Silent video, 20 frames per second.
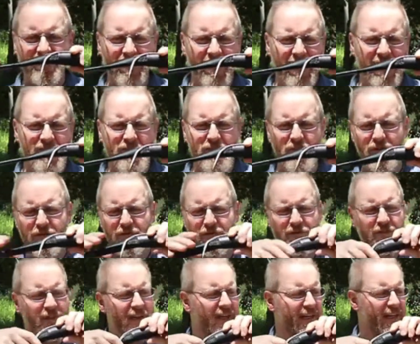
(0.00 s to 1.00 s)
sort of
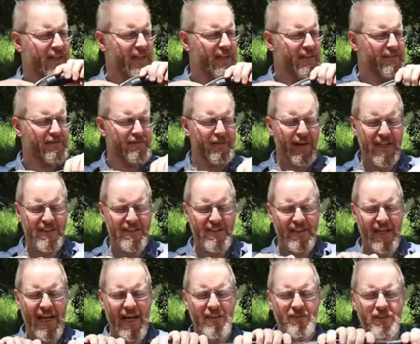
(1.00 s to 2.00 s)
flex in
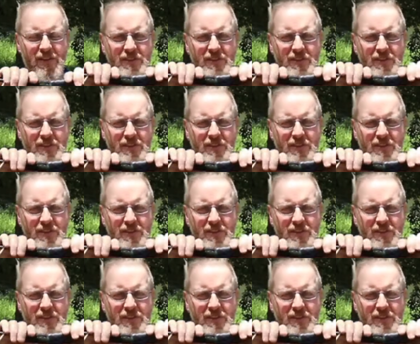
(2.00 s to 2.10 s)
the handle.